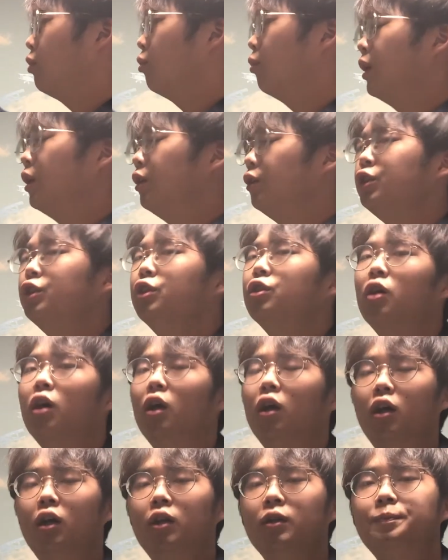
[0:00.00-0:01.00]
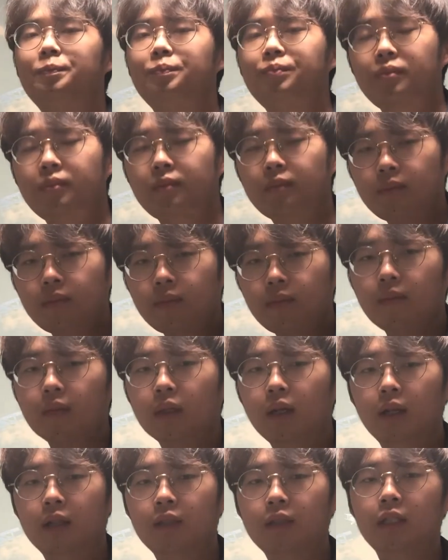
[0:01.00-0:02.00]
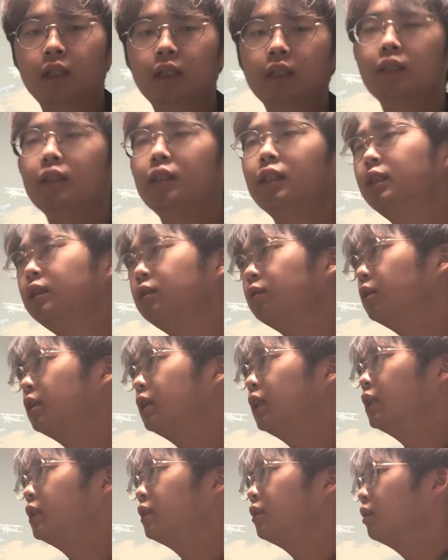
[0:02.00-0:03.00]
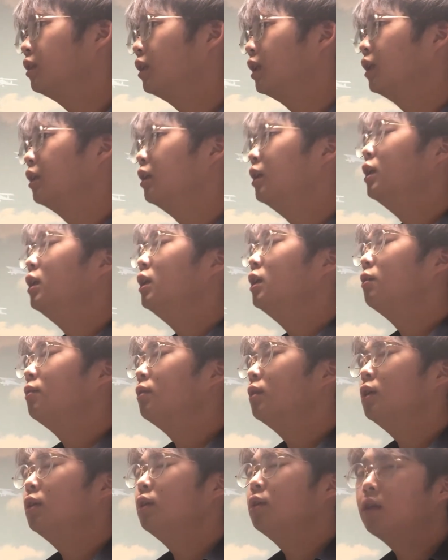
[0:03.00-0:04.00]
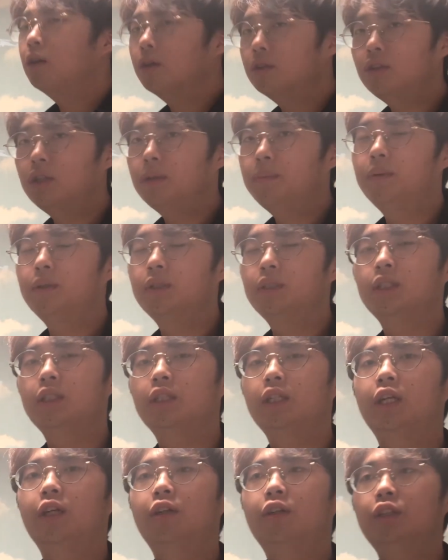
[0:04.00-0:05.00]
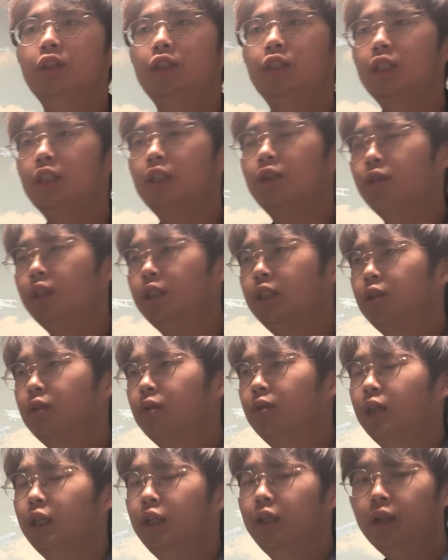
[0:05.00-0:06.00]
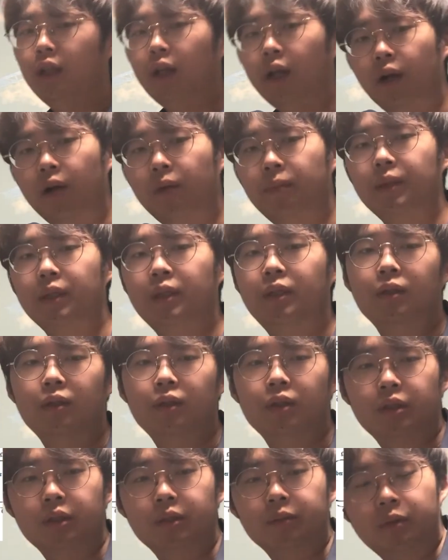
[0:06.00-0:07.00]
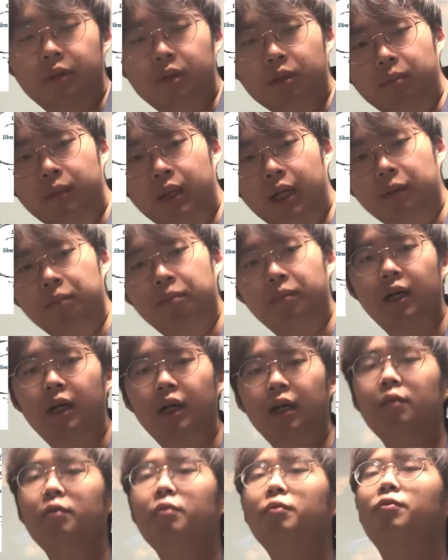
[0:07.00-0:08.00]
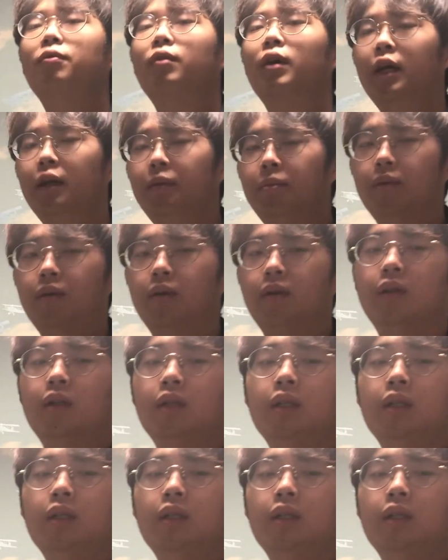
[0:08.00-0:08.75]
where you are. And then this one has a like 100% energy restore in there because of the made by fiber.